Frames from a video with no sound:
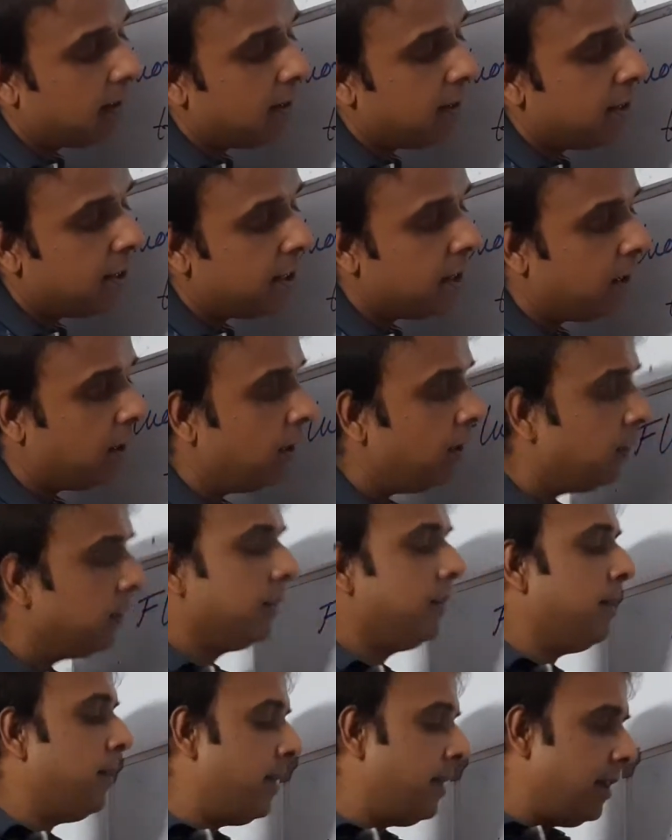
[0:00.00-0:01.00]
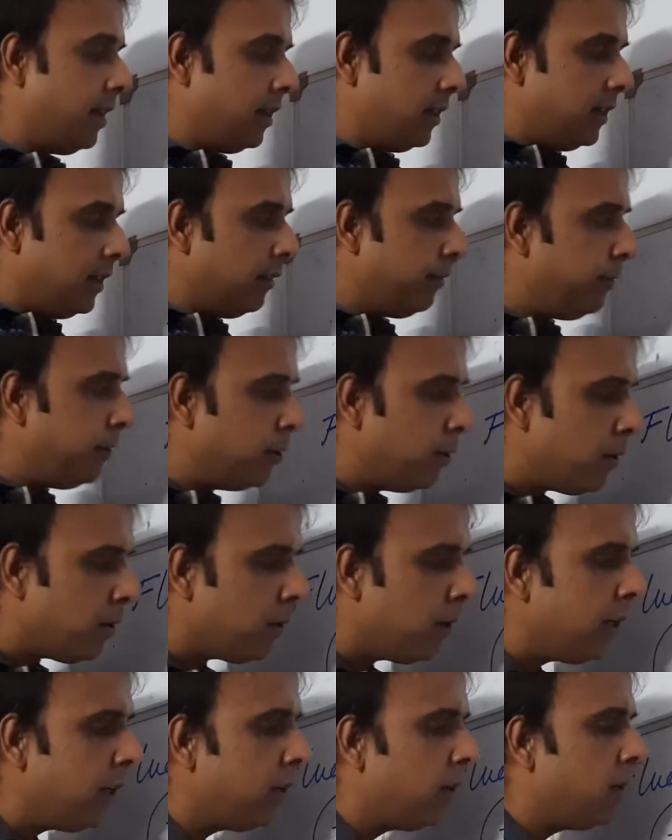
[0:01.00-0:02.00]
So, the
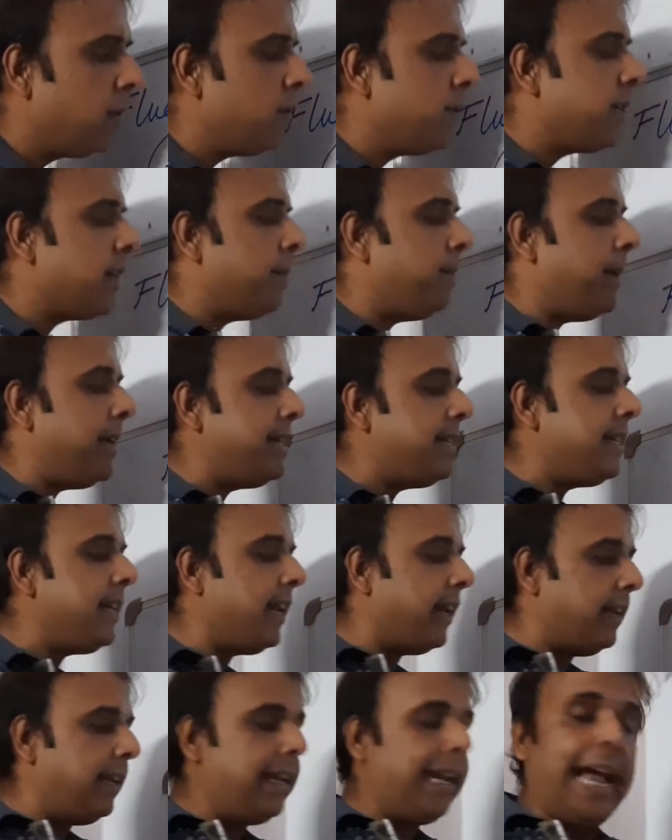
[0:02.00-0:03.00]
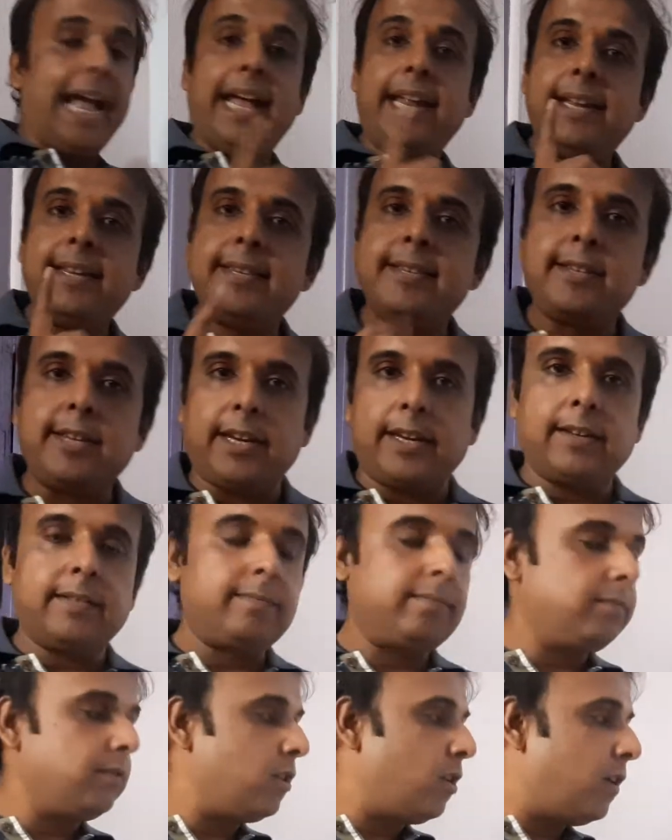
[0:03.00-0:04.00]
fluoroquinolones are basically arresting
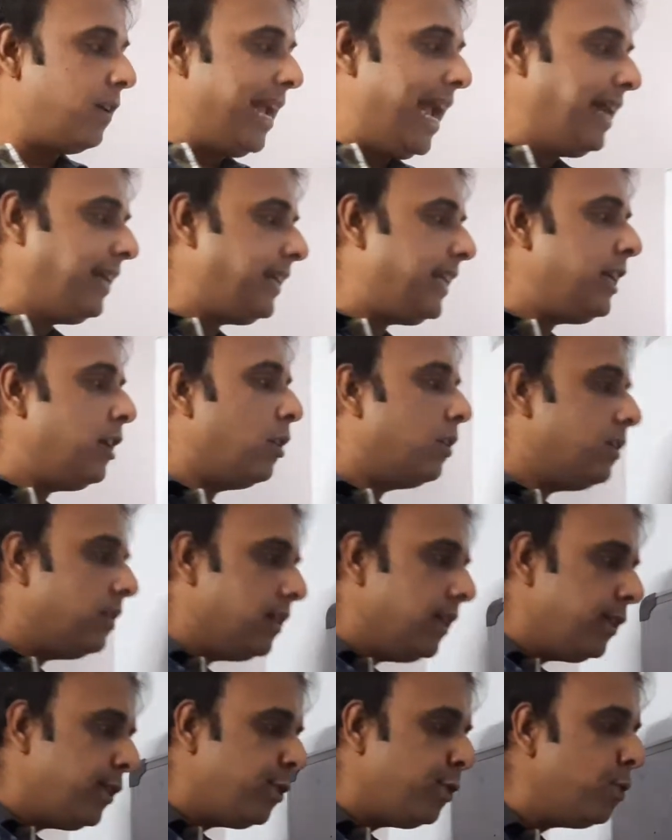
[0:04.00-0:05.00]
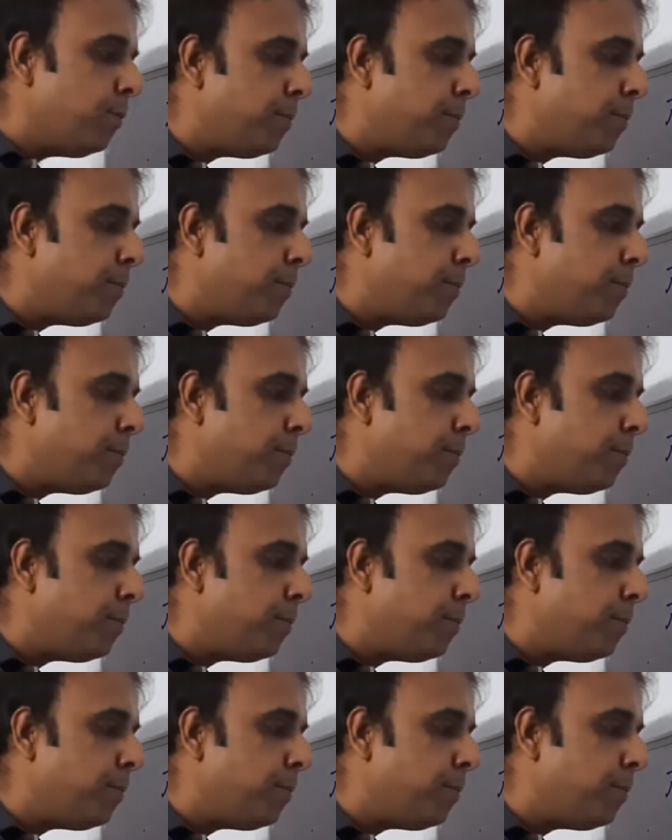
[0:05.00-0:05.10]
or acting on these two